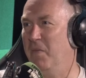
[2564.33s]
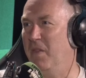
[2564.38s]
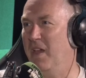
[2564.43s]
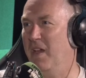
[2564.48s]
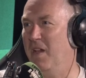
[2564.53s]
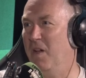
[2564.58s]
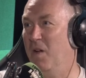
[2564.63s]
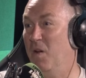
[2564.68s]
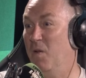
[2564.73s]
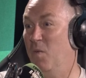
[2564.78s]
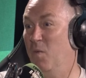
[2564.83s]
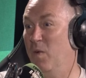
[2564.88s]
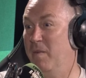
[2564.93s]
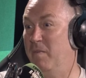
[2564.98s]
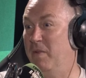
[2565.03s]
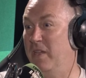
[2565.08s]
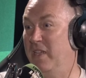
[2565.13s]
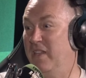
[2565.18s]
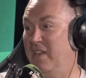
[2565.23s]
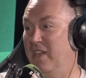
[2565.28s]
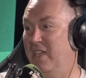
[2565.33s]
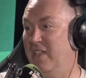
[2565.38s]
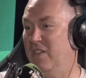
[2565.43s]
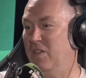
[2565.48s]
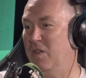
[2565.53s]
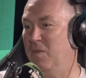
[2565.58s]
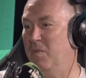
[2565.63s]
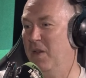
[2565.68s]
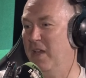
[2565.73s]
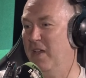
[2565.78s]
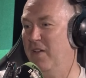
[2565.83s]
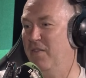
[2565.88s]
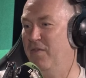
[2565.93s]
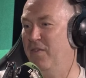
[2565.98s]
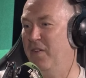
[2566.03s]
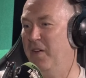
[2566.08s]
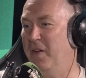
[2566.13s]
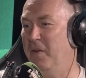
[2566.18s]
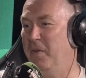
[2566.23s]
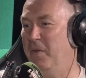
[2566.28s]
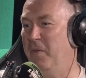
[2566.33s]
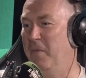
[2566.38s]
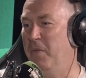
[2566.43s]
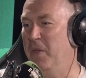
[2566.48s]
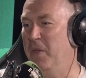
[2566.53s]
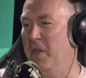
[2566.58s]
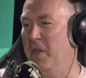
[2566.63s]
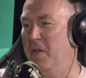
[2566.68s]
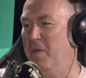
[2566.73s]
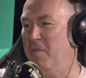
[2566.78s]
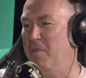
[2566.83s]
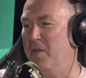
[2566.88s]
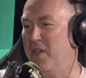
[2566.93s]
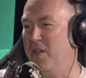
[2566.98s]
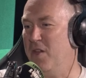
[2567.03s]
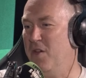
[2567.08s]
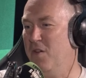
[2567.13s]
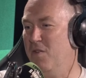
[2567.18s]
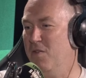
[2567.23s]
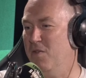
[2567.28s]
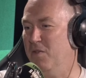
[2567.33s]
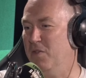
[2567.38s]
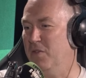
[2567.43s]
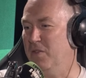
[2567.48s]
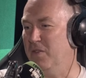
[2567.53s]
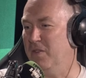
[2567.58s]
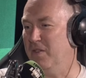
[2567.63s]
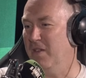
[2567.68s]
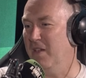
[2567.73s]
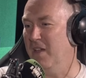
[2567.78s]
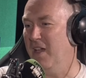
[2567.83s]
at Wembley, the League Two playoff final, because